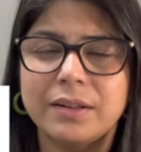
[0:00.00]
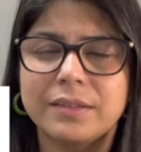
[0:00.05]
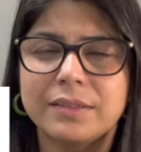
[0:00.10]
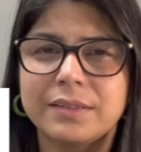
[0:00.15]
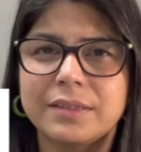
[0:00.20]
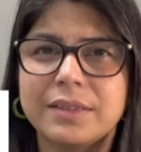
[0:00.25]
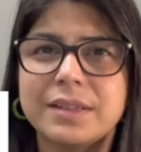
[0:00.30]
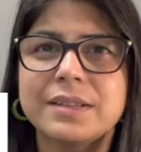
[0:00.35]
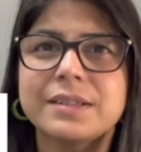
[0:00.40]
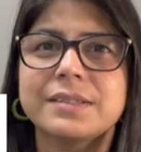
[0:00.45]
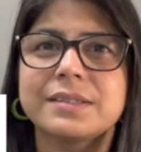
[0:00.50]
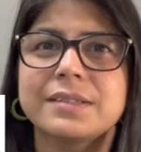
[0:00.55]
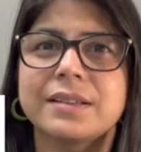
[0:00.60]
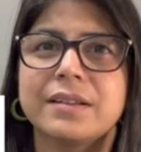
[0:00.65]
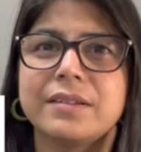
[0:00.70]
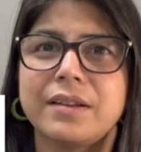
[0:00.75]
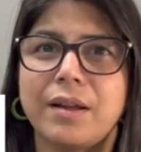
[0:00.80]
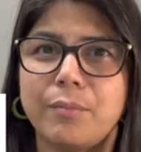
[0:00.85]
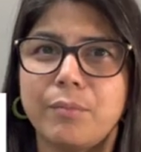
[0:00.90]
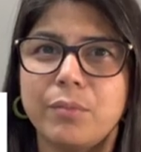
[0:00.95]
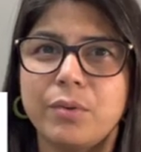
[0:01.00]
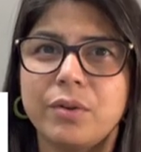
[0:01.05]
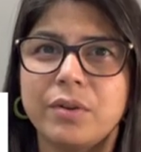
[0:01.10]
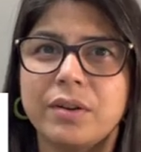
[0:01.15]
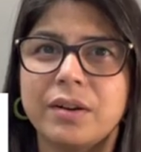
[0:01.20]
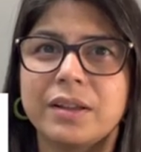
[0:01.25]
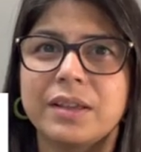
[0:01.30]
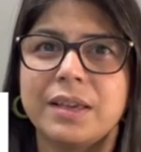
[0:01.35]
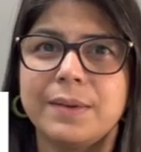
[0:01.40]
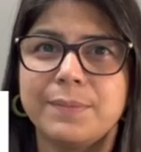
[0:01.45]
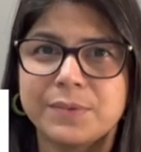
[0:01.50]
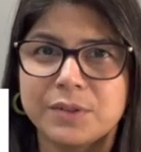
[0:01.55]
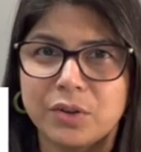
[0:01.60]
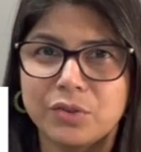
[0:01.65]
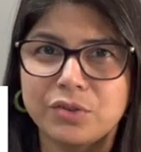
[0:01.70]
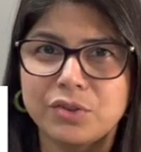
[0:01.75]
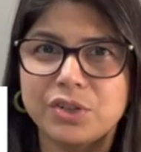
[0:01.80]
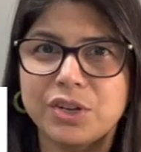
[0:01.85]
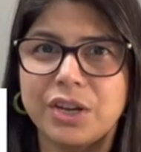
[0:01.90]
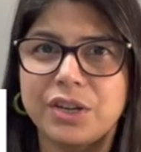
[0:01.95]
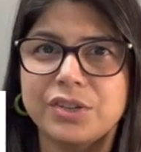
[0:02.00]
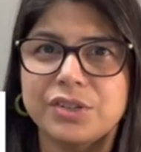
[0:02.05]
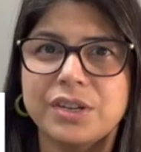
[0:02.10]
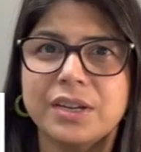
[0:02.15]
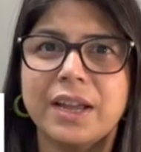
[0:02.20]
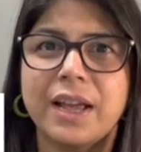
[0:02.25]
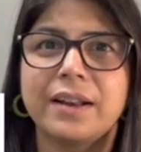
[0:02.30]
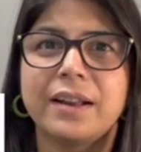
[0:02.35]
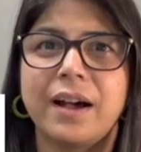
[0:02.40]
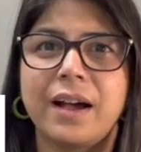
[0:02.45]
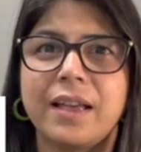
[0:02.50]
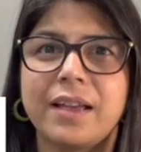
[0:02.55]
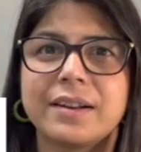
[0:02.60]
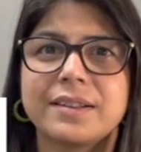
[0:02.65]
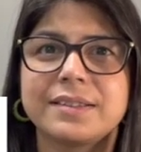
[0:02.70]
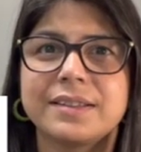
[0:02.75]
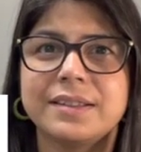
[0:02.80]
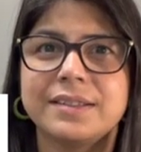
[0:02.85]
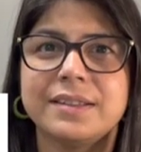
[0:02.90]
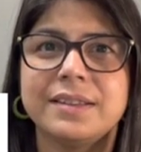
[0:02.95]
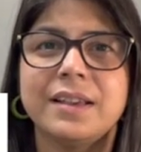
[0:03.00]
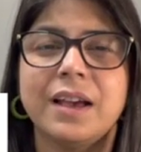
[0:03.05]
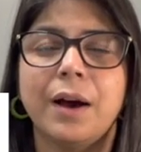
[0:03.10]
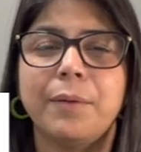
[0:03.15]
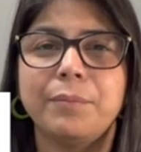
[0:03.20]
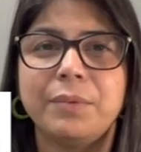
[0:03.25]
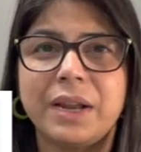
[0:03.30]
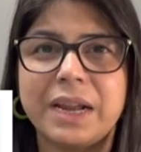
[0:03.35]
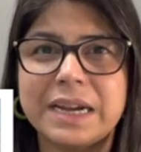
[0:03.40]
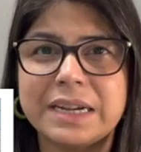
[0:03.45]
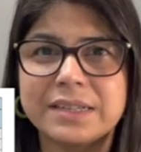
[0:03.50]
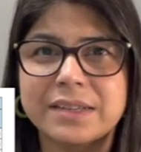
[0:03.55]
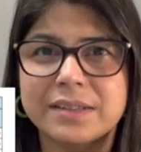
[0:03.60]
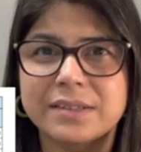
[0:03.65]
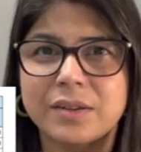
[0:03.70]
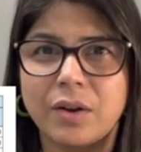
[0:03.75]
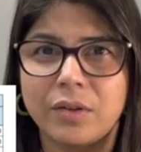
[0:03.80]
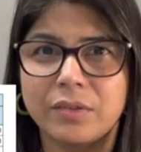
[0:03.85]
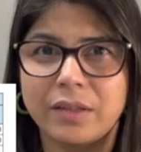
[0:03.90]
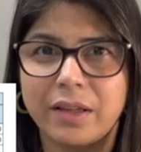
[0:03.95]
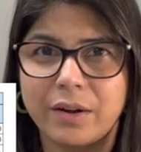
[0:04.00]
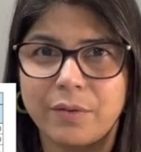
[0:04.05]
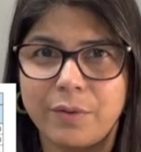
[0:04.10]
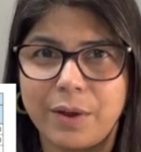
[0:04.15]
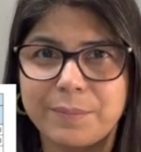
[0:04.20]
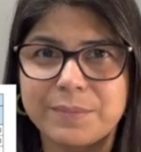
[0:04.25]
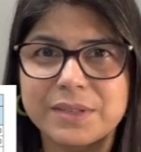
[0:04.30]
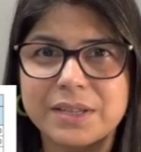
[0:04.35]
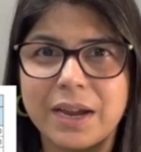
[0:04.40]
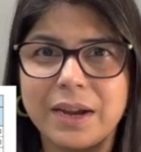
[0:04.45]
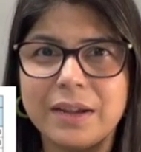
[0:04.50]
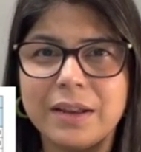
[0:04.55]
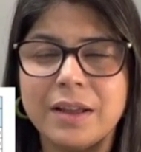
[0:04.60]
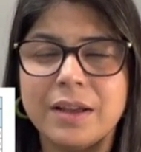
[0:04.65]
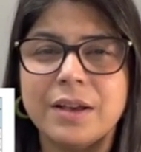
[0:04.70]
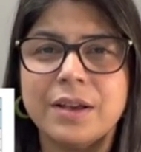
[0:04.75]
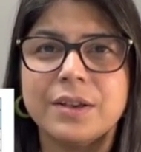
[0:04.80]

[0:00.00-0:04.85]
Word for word: This number keeps on changing, and IRCC updates it on their website.